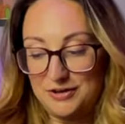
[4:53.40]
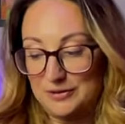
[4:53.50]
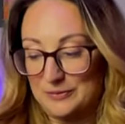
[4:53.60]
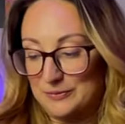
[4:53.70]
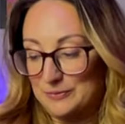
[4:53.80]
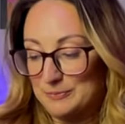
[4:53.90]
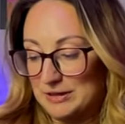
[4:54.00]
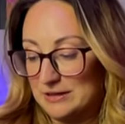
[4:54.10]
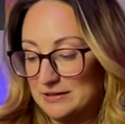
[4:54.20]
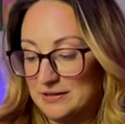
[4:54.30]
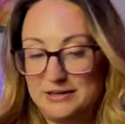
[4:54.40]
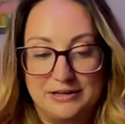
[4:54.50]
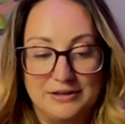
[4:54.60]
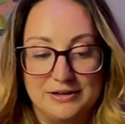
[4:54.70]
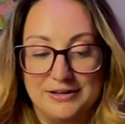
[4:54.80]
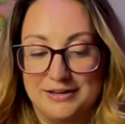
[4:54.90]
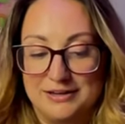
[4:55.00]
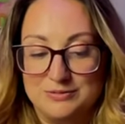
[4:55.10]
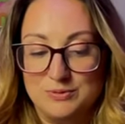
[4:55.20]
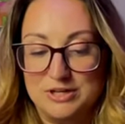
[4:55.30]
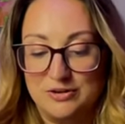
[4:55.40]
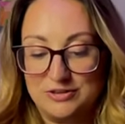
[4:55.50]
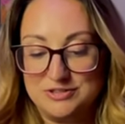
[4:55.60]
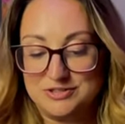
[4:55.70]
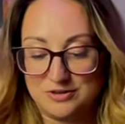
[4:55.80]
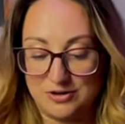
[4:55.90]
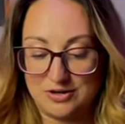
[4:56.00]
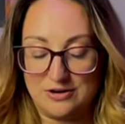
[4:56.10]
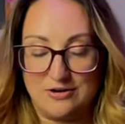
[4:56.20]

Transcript: Oh man. We are starting